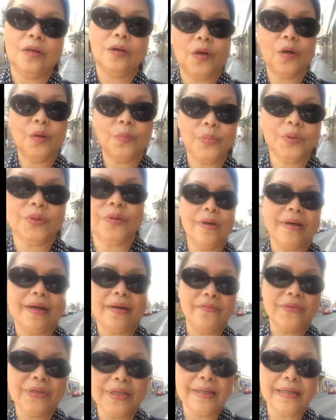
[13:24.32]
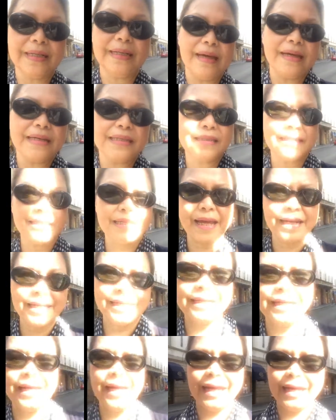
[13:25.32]
Hope you're having a nice
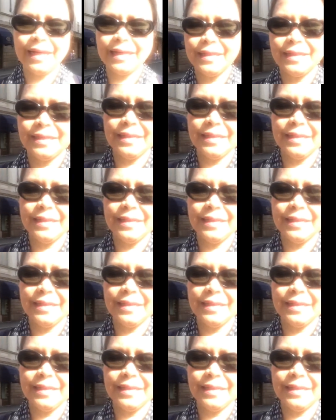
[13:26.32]
Sunday.